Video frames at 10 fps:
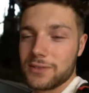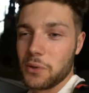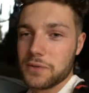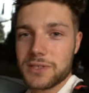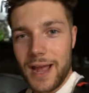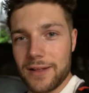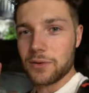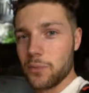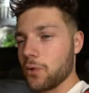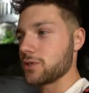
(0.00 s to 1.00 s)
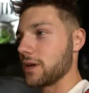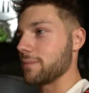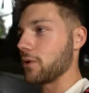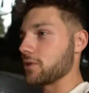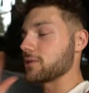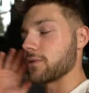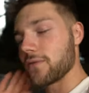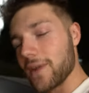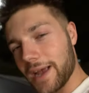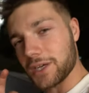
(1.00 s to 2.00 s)
to sort of scatter water because the
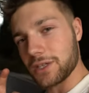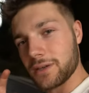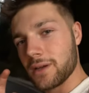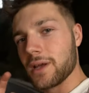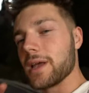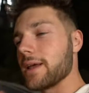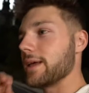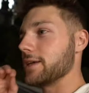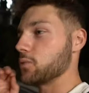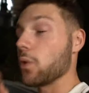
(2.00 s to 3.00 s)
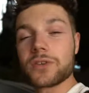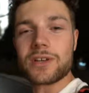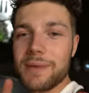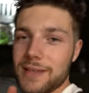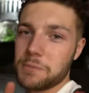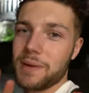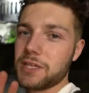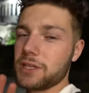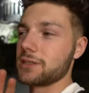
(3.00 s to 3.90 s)
reflection is what's going to make this picture.